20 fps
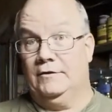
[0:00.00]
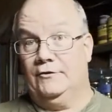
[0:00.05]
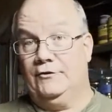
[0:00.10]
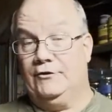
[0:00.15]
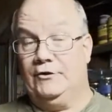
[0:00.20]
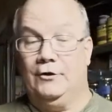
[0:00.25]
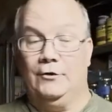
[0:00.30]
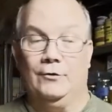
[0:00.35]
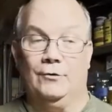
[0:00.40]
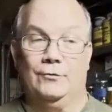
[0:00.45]

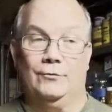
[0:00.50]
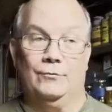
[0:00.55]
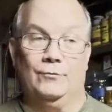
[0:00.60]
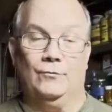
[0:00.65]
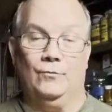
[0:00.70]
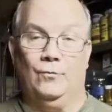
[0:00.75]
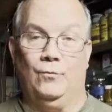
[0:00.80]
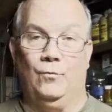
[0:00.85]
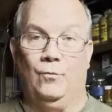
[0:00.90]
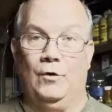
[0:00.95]
So
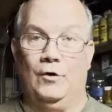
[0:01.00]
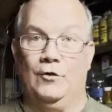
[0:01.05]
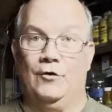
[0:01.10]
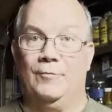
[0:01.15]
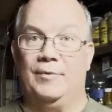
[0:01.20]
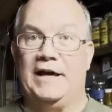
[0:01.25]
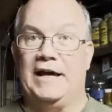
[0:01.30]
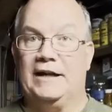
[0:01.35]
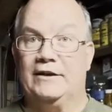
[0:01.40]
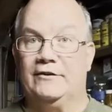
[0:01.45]
we'll go
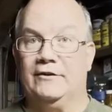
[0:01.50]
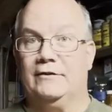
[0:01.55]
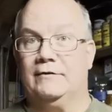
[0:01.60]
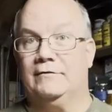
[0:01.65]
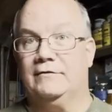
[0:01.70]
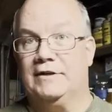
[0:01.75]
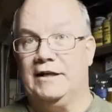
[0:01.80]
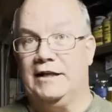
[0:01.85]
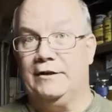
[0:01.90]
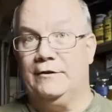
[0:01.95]
back
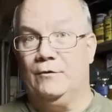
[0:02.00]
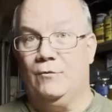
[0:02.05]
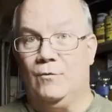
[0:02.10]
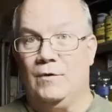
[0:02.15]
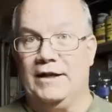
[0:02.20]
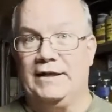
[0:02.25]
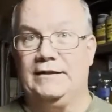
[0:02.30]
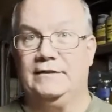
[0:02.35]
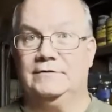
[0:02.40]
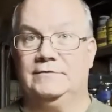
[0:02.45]
to kind of the
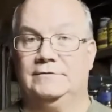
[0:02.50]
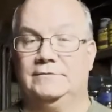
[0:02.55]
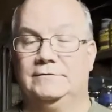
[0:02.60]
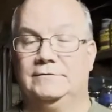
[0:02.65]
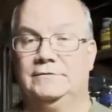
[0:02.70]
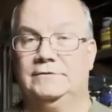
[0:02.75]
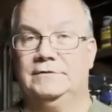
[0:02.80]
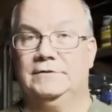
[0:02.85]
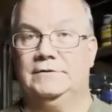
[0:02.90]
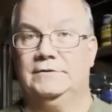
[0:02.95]
white
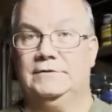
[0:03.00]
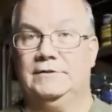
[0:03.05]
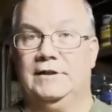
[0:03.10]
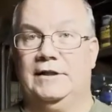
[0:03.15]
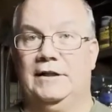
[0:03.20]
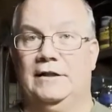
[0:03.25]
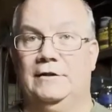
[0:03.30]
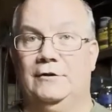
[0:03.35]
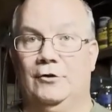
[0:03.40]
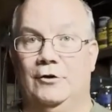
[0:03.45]

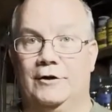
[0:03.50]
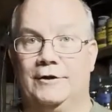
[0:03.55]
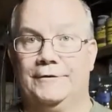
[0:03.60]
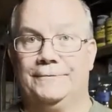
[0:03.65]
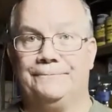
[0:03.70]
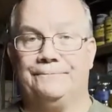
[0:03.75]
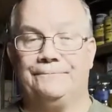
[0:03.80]
uh, look.